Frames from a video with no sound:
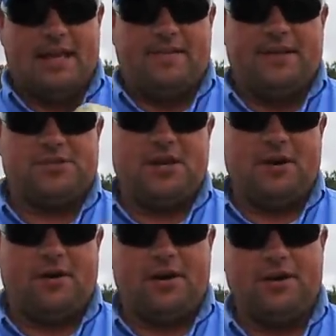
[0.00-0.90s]
This
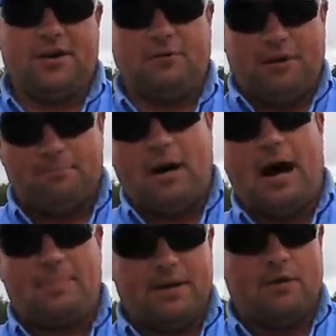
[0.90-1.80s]
here, you can really
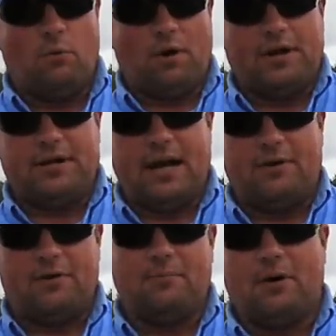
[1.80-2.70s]
pop it, work it
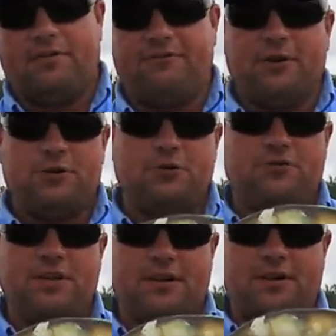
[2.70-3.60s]
down about a foot, two
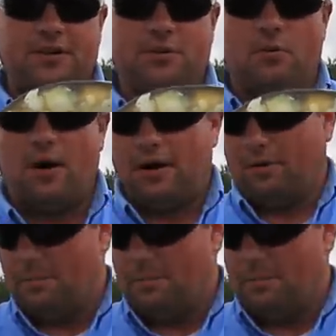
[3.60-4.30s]
feet underneath the water,